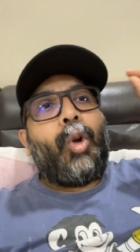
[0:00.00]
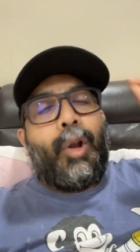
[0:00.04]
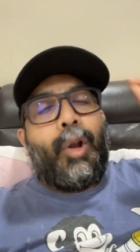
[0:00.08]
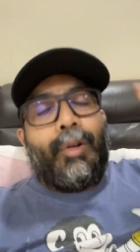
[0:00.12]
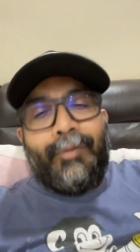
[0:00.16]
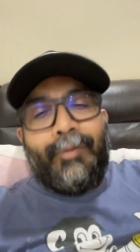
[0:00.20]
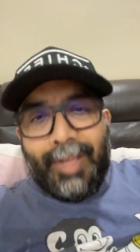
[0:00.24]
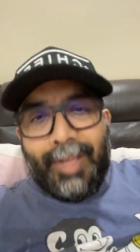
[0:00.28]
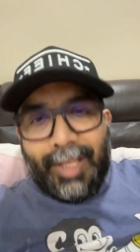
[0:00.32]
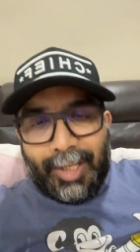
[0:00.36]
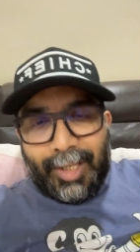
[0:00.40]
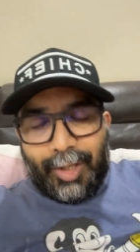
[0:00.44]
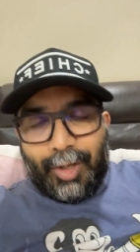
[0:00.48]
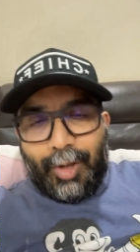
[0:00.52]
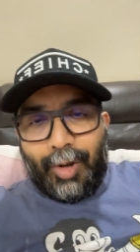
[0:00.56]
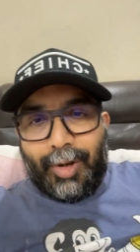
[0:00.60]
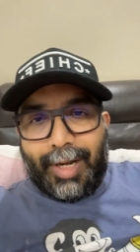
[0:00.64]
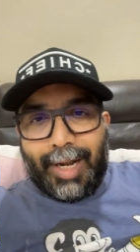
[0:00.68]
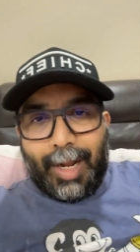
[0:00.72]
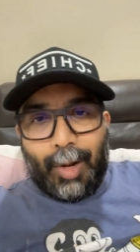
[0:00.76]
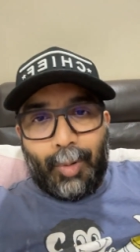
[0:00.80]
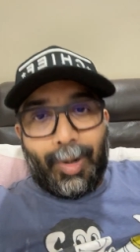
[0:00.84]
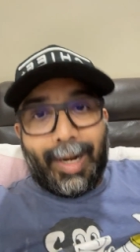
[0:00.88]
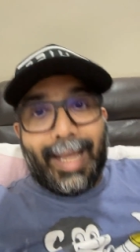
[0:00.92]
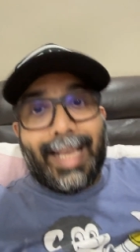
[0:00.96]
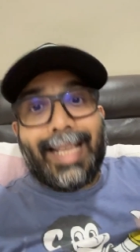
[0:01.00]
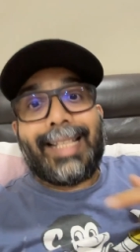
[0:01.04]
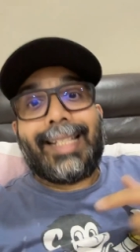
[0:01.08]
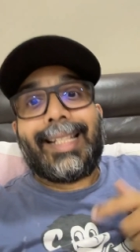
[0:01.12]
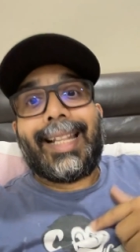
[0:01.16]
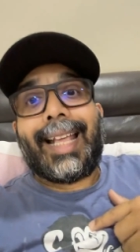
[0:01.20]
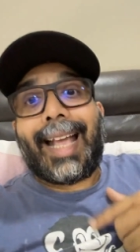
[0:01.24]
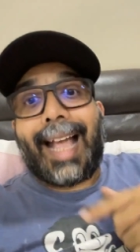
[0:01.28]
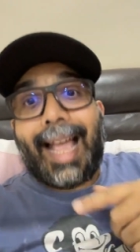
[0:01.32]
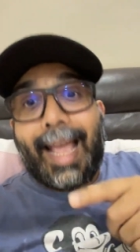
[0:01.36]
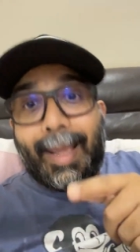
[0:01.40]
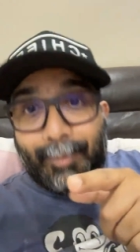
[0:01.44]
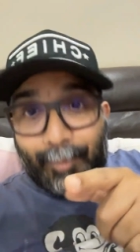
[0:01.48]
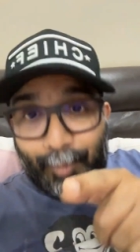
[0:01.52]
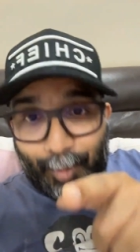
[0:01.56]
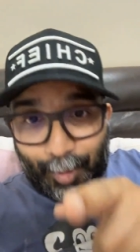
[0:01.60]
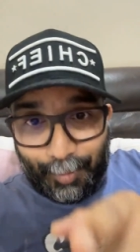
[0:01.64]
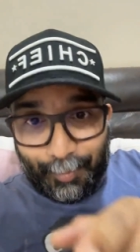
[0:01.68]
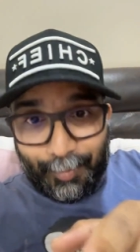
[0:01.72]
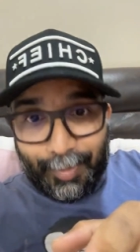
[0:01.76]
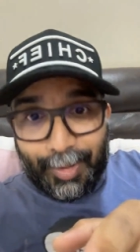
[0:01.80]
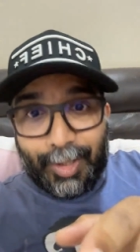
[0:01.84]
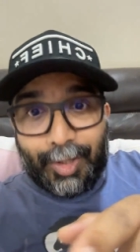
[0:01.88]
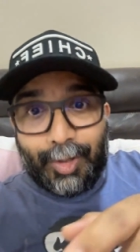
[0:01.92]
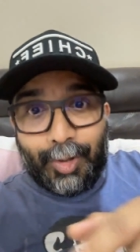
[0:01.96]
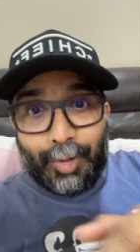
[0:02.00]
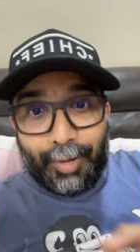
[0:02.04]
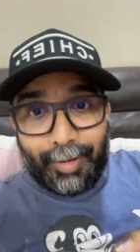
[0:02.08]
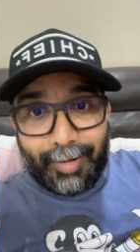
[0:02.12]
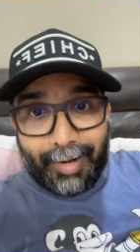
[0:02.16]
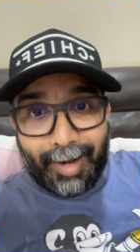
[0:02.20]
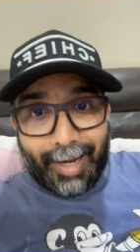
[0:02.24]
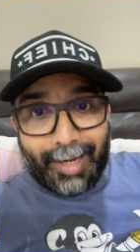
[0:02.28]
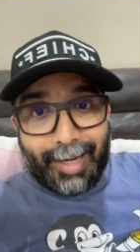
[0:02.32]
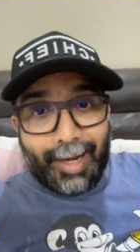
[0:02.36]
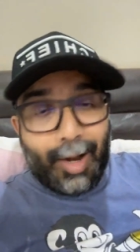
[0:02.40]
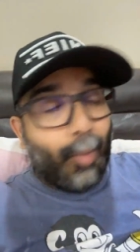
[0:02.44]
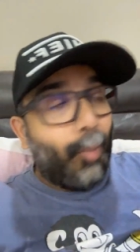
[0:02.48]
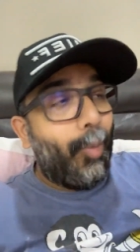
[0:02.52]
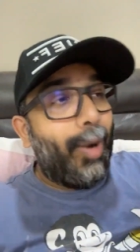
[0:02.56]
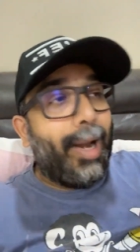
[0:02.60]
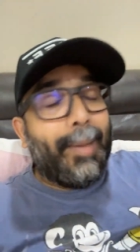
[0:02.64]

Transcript: convince your downlines like I'm convincing you right now.